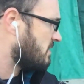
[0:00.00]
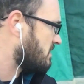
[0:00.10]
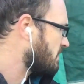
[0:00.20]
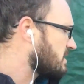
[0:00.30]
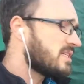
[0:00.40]

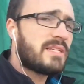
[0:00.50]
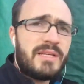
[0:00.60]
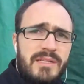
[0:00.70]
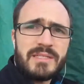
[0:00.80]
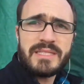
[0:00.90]
especially
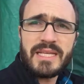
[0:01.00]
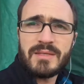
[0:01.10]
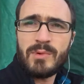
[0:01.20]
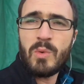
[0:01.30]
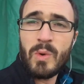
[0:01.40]

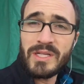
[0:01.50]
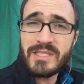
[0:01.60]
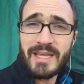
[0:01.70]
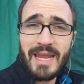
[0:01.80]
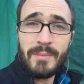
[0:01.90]
accessible once
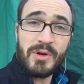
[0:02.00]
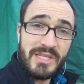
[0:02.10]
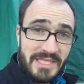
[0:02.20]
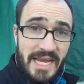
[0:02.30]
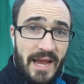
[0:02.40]
the camper
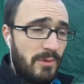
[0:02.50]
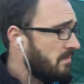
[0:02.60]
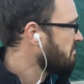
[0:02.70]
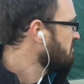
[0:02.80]
is down.